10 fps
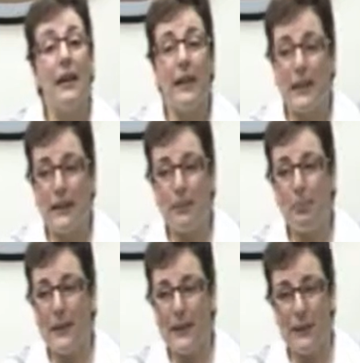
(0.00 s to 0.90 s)
It's
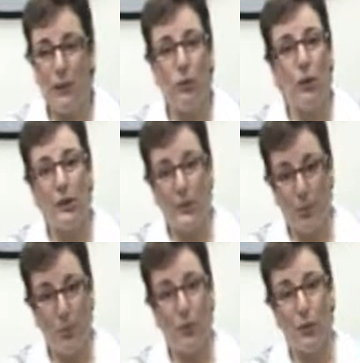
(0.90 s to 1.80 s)
best not to
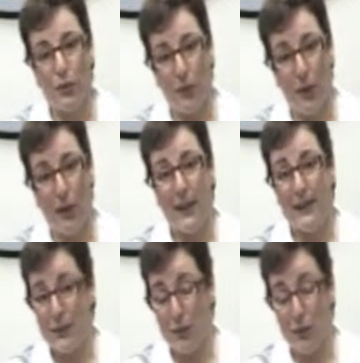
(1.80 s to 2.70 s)
put the high
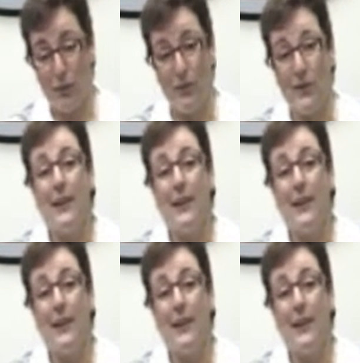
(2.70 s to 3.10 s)
school